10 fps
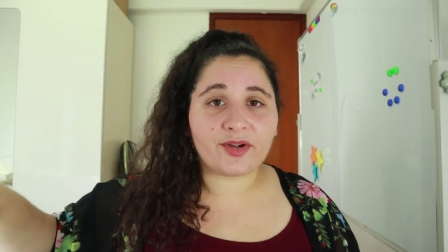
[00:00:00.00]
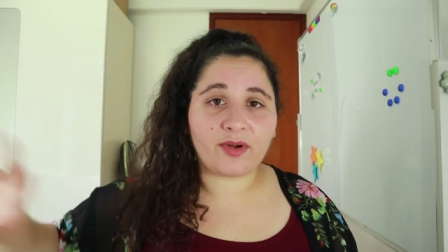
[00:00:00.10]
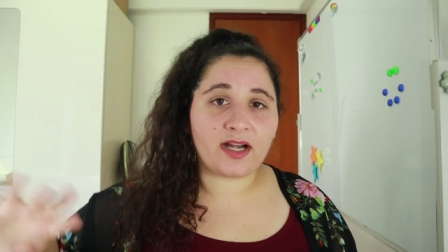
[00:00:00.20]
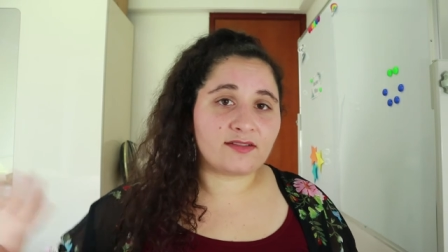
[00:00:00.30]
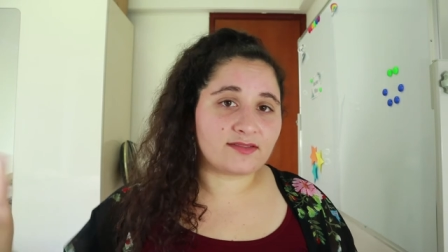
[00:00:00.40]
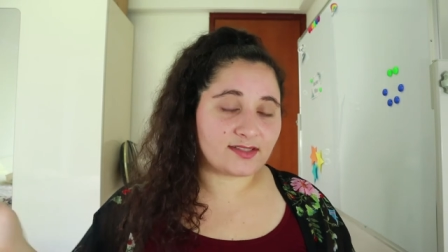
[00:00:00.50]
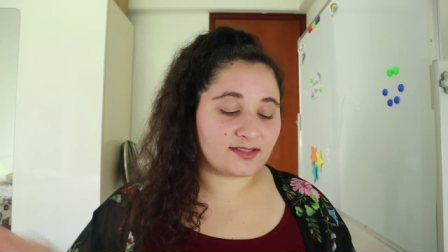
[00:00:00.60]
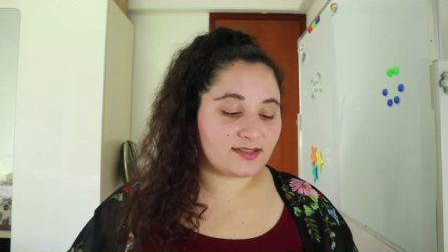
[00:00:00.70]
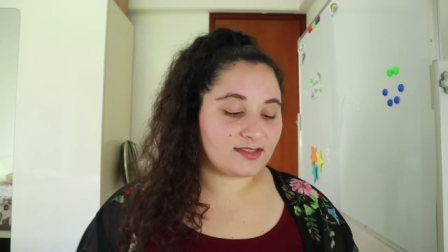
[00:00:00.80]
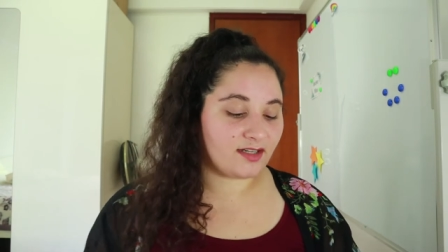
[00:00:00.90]
the grounds
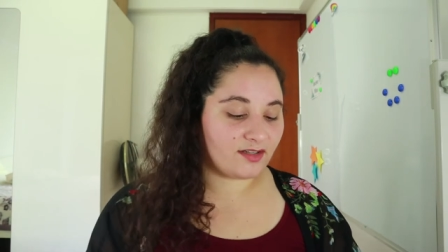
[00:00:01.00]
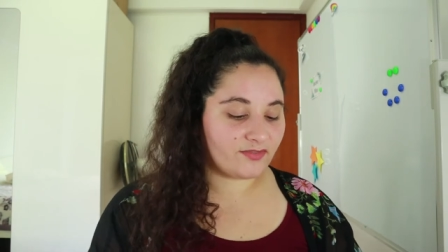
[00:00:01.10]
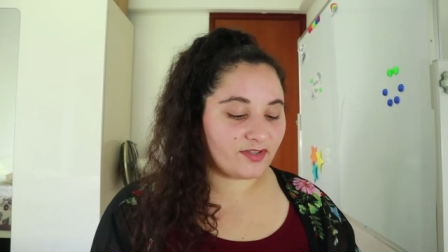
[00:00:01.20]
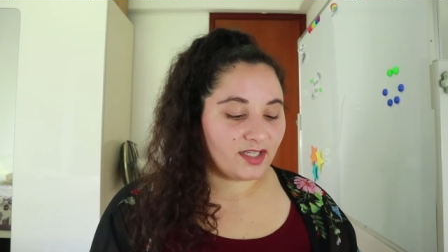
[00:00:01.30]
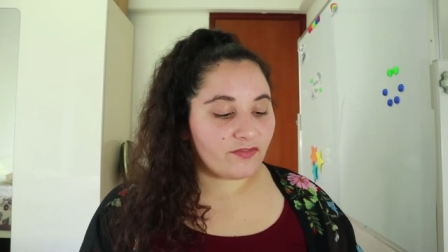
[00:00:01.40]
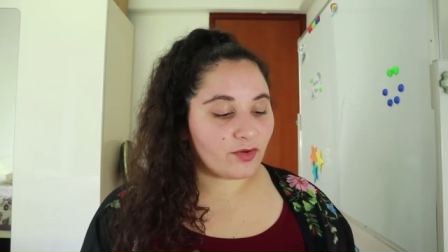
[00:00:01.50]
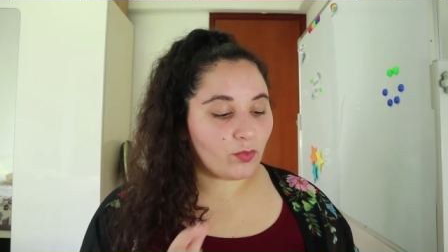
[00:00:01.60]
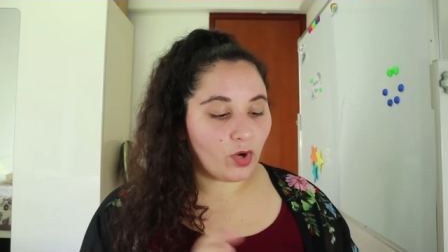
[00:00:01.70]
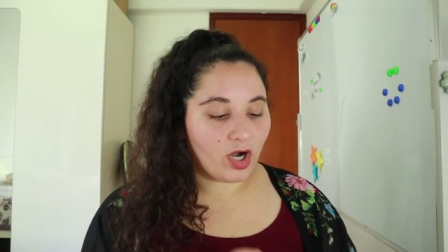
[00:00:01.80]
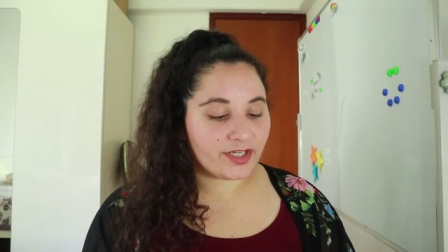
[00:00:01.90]
and stuff. For
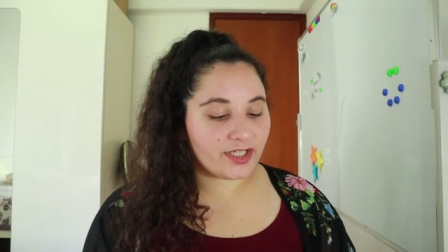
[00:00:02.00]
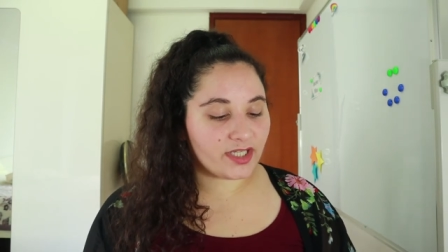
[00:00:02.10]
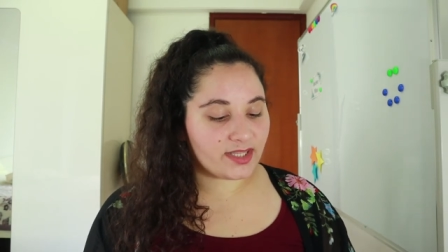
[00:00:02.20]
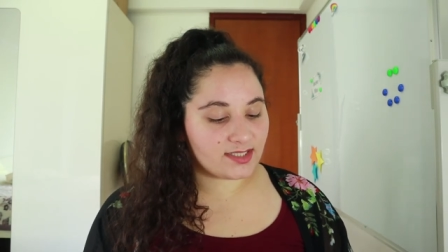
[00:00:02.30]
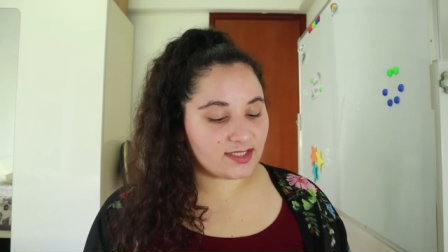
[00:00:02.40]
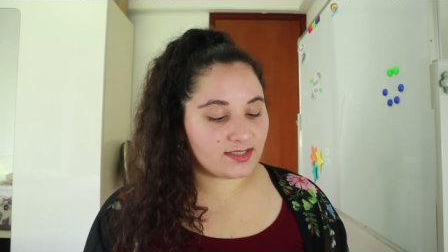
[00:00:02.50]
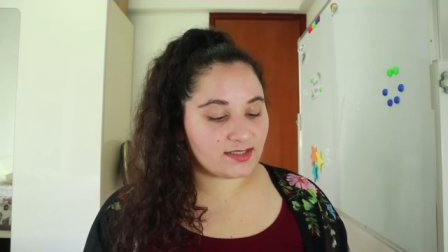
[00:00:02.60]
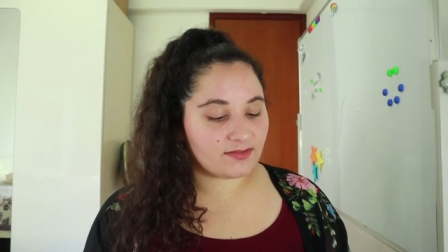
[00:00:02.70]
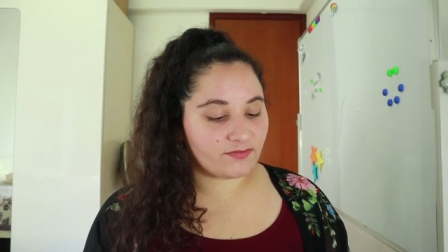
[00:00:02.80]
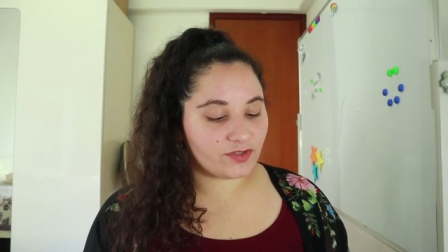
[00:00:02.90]
water, this
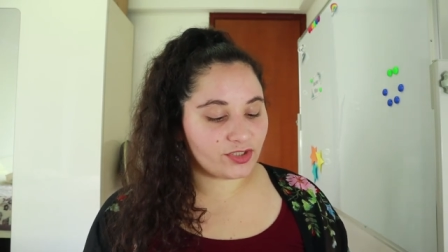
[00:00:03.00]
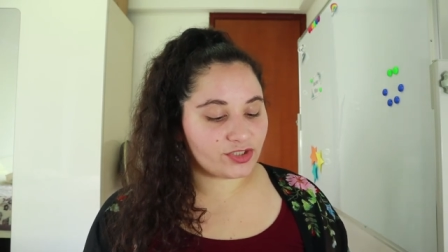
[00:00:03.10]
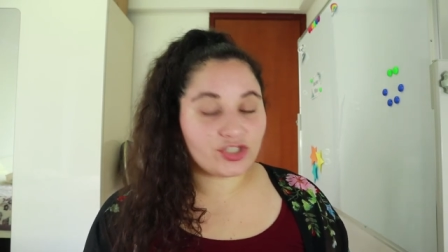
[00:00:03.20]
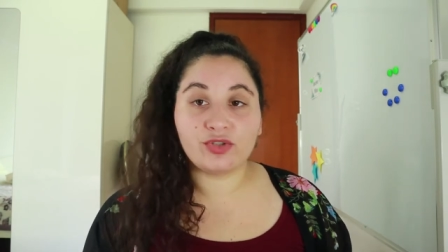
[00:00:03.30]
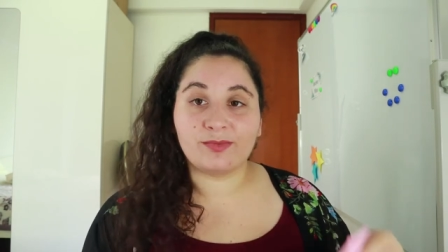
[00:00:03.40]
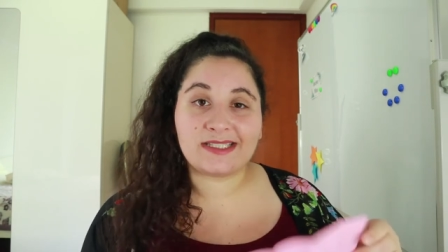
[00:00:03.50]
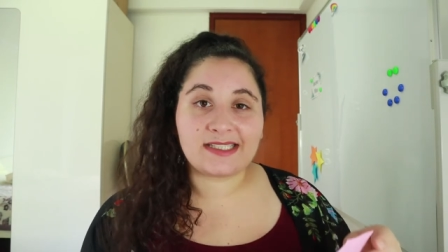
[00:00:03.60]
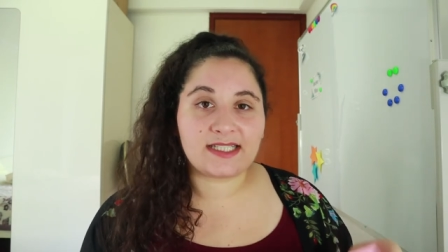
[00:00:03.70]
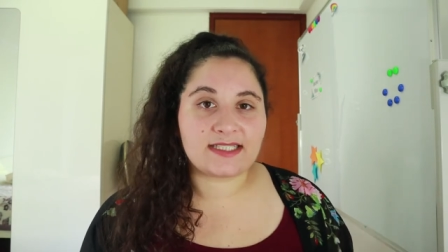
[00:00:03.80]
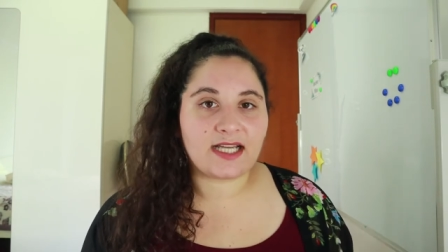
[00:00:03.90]
is for two
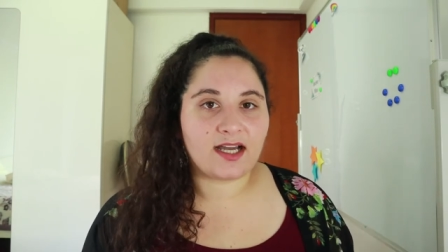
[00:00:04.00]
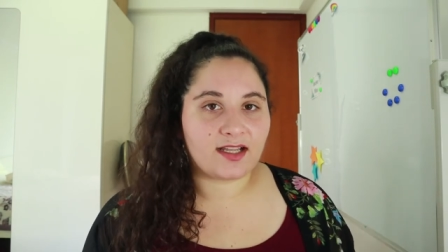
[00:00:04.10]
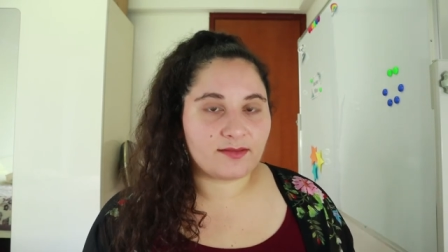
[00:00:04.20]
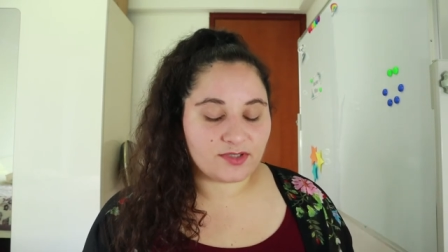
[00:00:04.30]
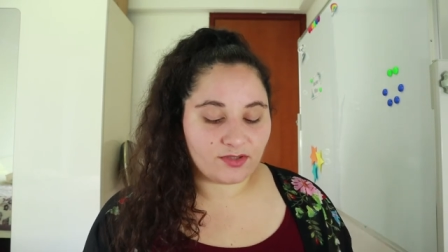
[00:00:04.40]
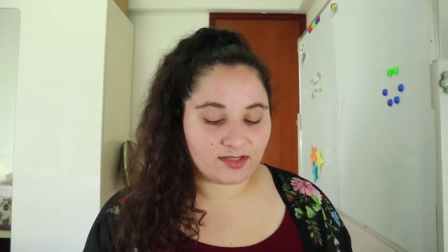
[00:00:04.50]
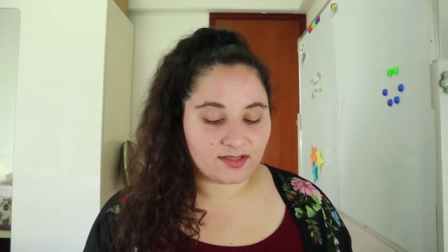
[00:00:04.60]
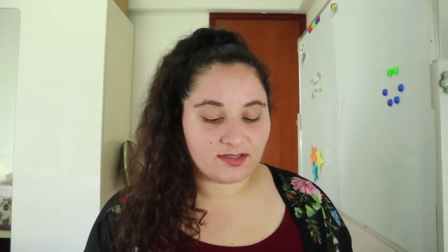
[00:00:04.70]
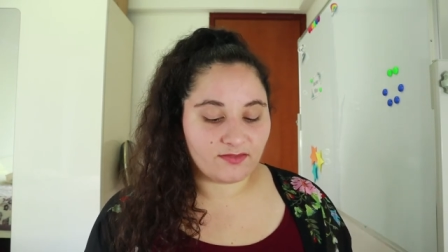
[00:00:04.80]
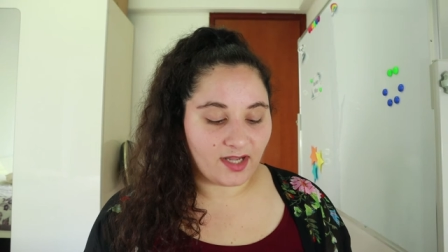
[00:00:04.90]
months at a time, so I
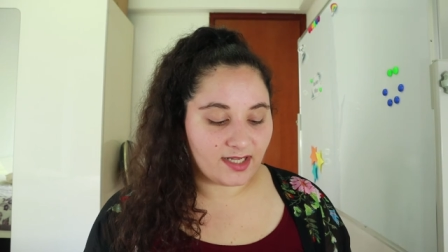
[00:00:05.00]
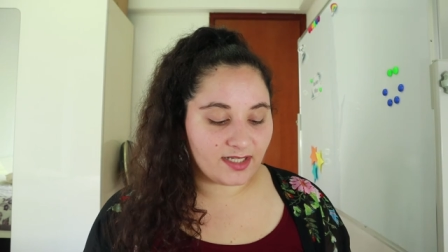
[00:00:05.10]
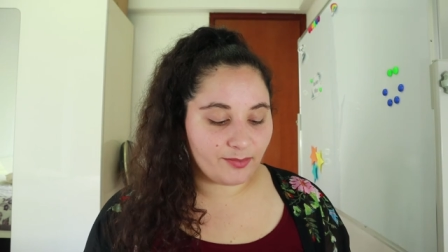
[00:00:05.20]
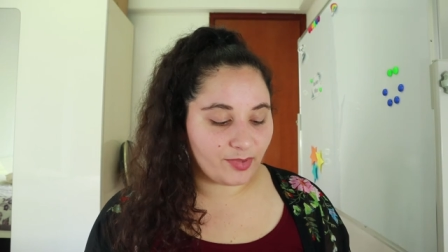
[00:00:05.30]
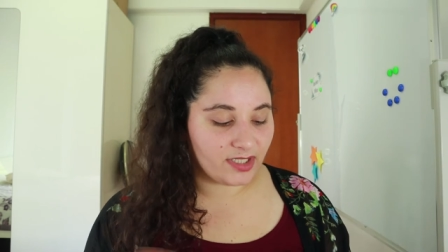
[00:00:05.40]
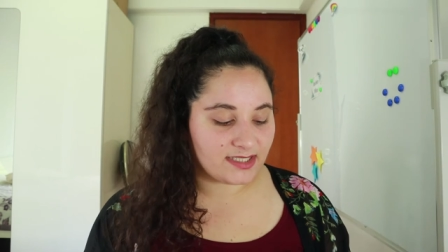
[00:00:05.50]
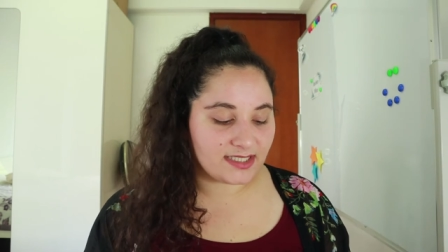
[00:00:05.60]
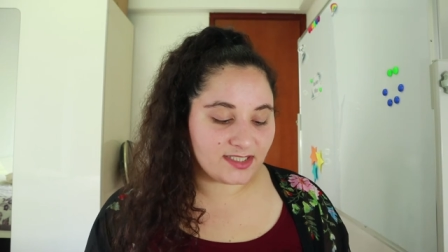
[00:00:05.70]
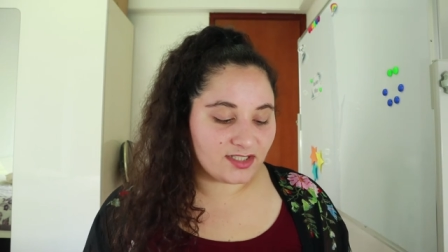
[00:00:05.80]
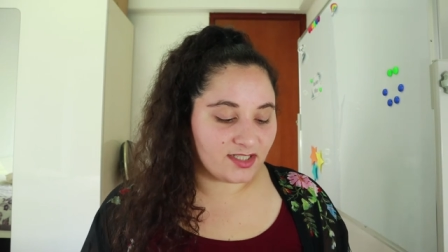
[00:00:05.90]
just divide it, but
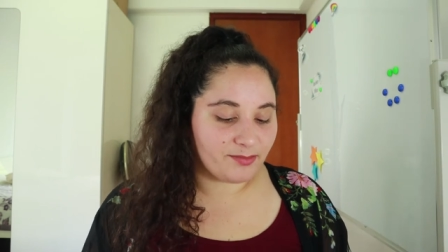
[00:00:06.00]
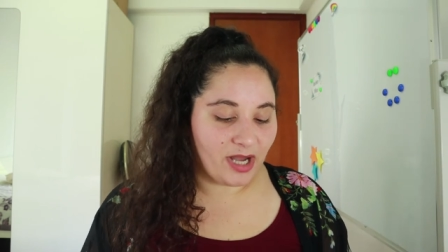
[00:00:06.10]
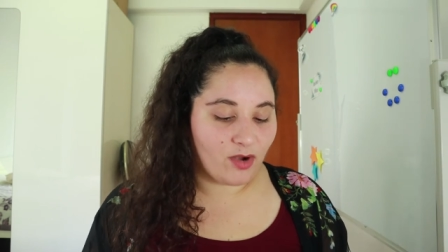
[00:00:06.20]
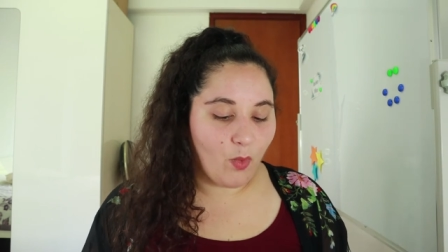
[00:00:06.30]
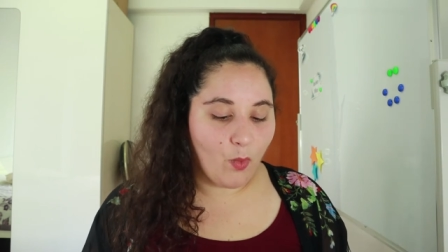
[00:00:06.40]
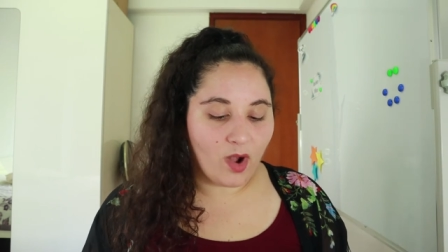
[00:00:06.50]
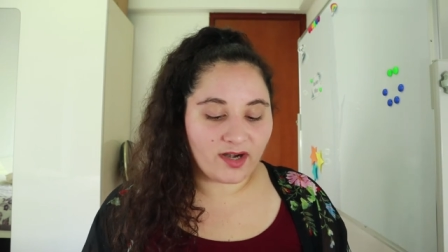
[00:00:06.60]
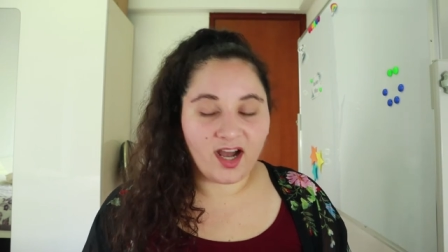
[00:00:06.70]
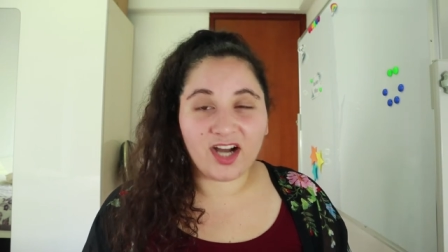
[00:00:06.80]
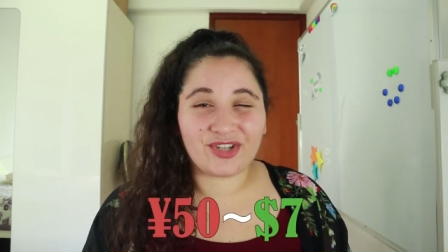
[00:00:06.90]
it's about
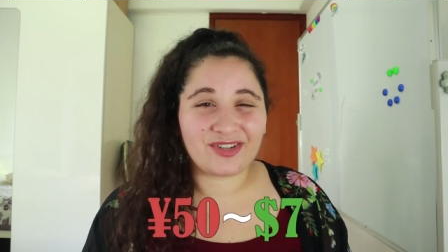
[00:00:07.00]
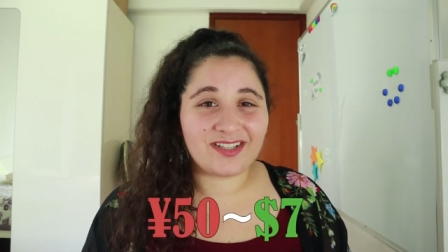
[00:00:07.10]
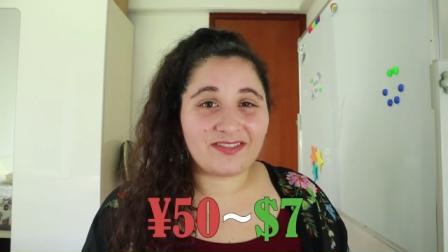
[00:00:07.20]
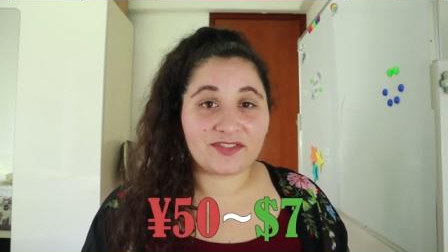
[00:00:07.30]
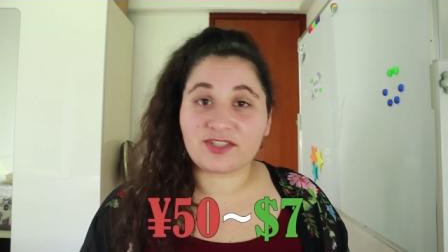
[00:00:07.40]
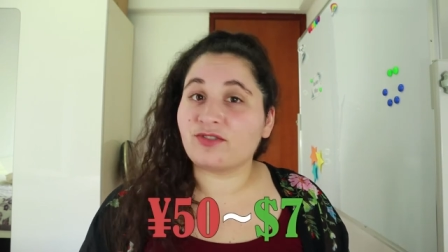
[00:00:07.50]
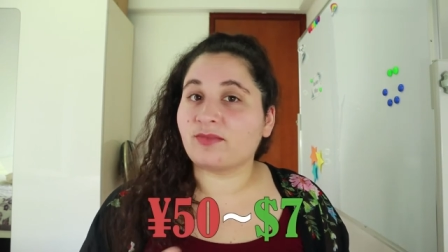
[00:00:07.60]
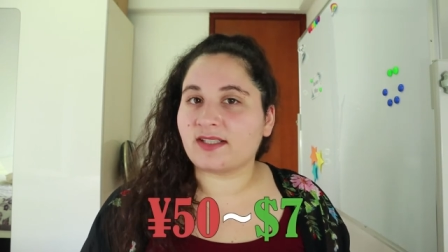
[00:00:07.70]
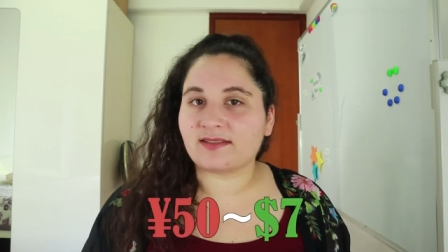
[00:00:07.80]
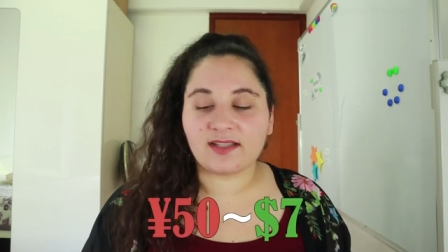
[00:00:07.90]
100 for two
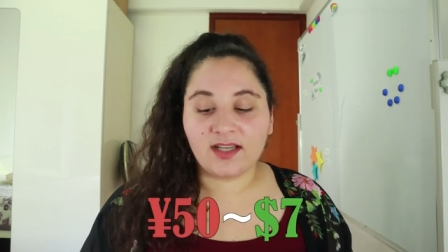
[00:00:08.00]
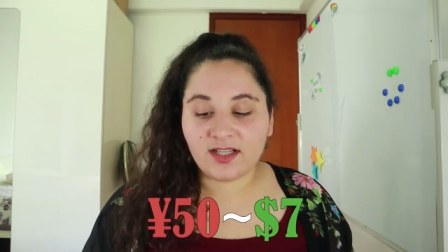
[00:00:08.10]
months.